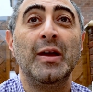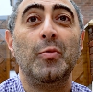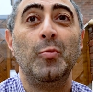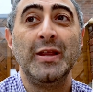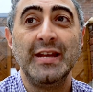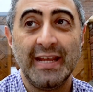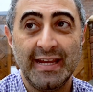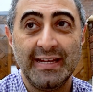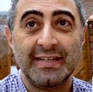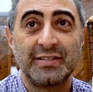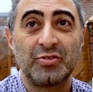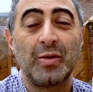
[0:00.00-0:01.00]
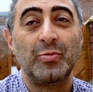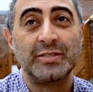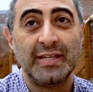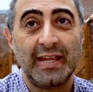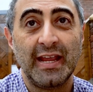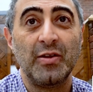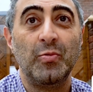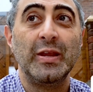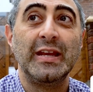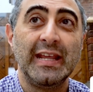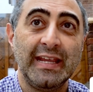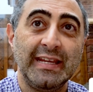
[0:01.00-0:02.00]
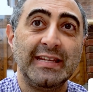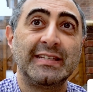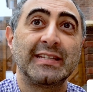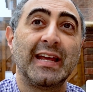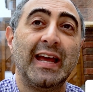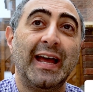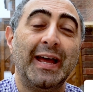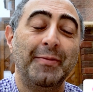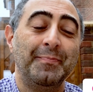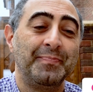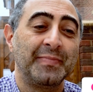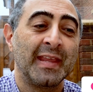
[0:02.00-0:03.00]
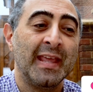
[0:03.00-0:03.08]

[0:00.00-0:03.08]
we need trouble ticketing, or we need the